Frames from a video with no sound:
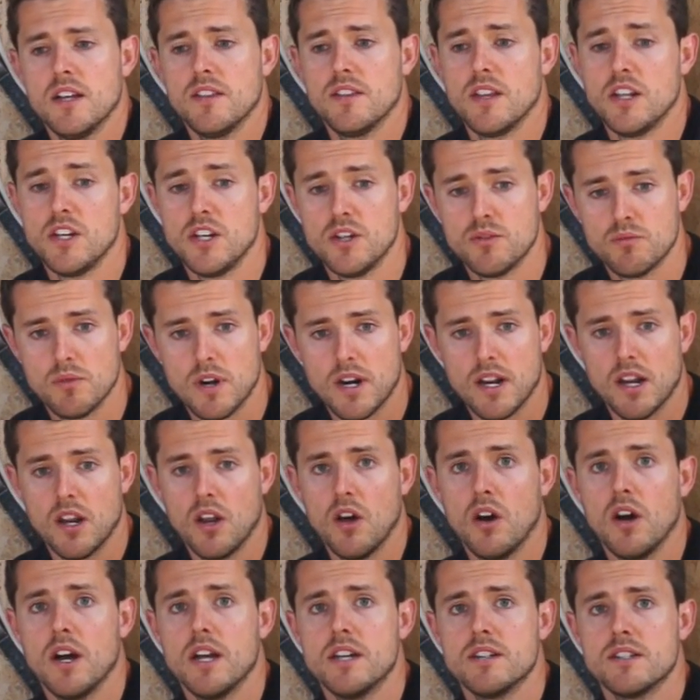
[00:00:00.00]
then you'd run a
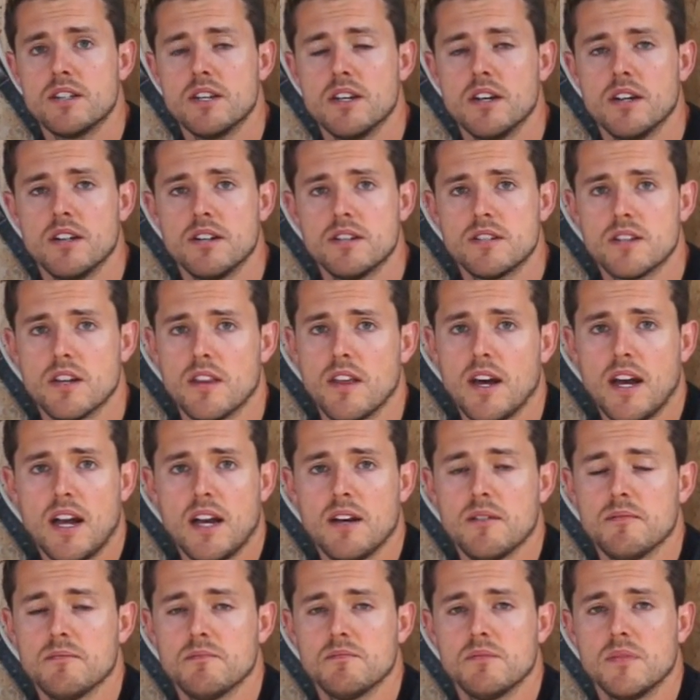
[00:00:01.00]
line to
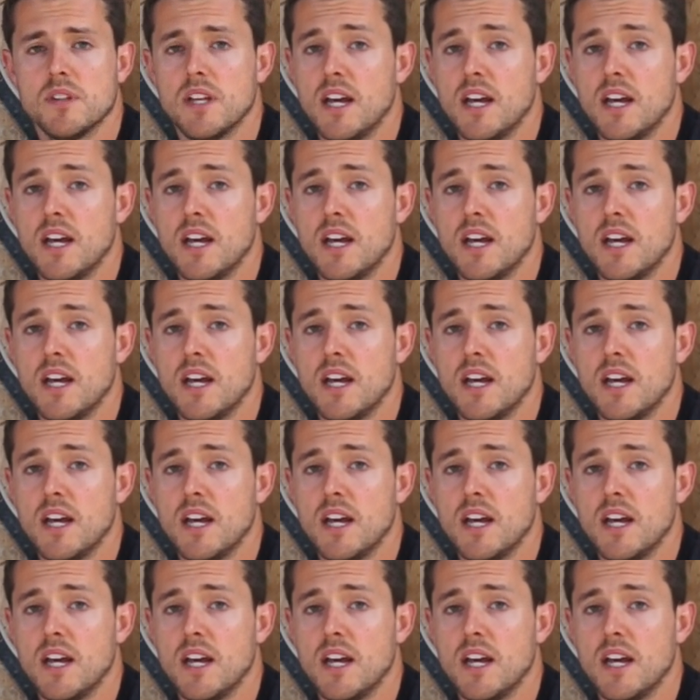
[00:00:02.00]
that.